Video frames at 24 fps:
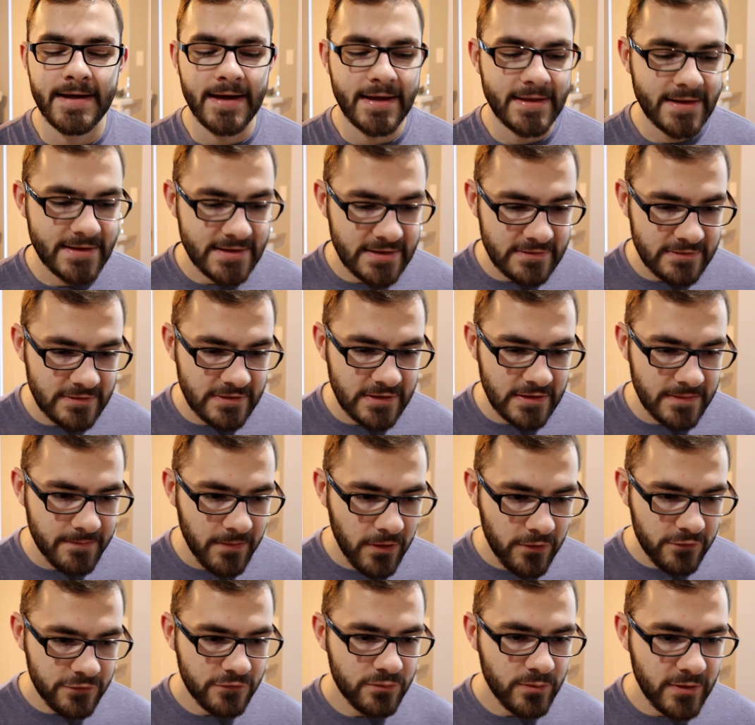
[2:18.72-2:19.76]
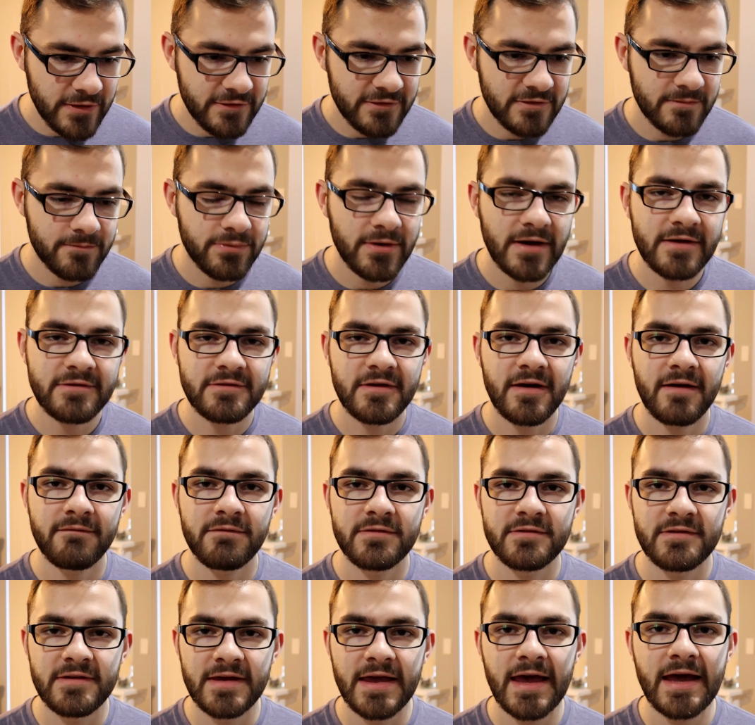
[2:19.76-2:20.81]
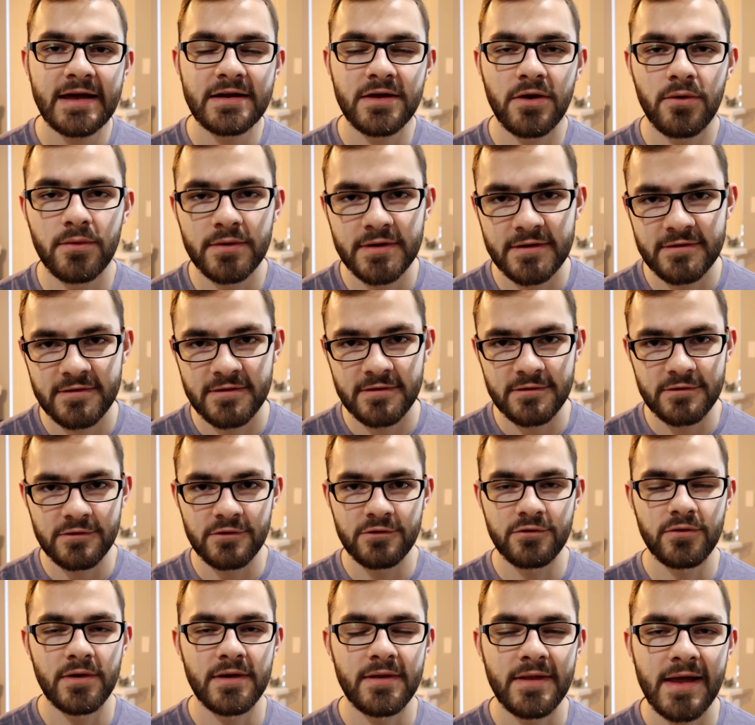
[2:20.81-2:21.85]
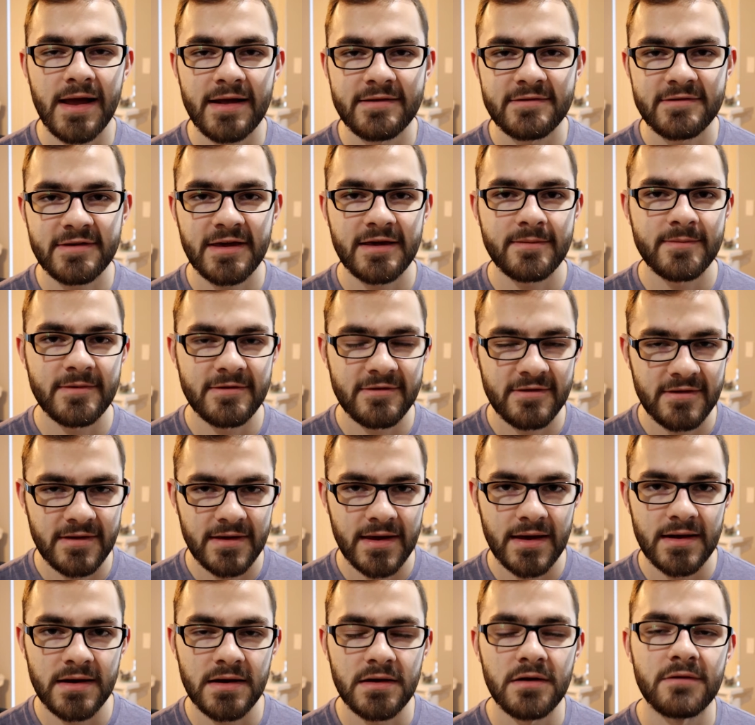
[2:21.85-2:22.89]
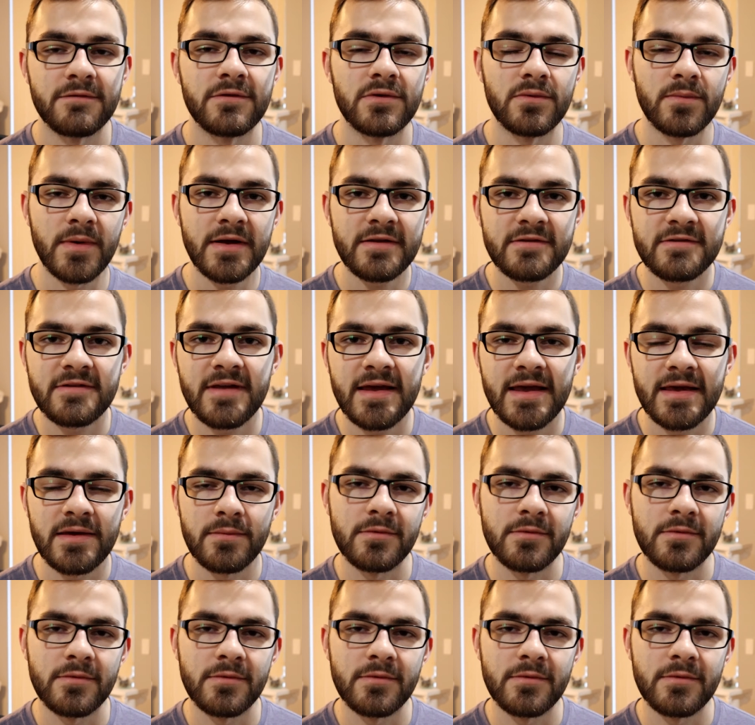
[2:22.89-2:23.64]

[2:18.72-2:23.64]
I think the most recent press conference he had going into this Detroit Lions game, he had an interview Wednesday.